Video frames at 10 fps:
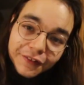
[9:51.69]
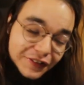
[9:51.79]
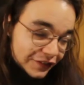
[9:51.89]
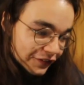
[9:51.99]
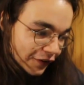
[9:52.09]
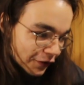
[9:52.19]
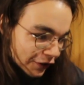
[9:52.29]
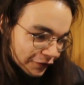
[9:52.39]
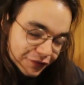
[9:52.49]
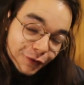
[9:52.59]
I was so
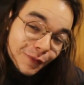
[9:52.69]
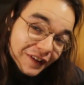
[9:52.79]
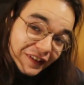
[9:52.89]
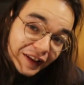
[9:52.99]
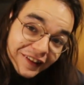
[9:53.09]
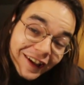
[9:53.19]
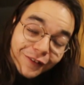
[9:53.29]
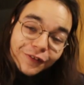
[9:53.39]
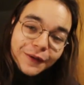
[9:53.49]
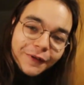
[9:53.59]
close to miss that
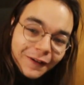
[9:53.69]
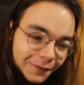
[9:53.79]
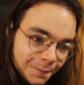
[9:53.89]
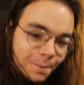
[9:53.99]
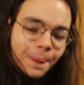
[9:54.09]
kick flip out.